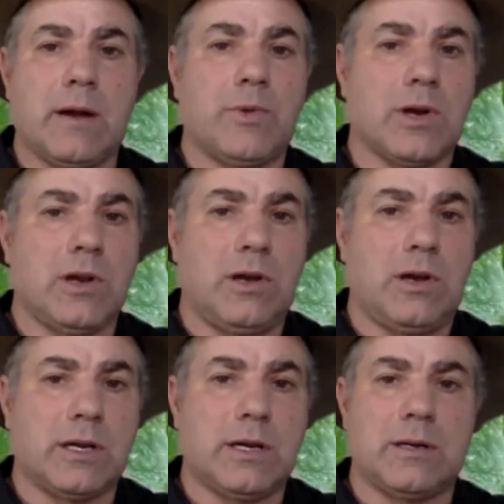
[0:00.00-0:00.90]
a more
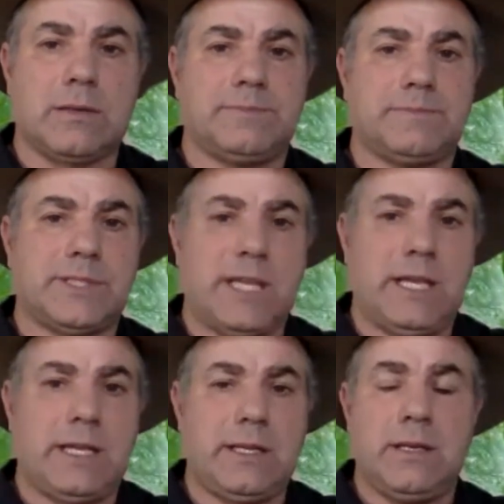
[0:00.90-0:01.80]
longer
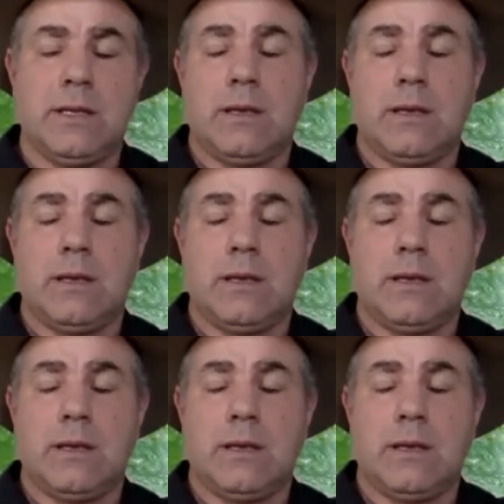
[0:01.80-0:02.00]
seed.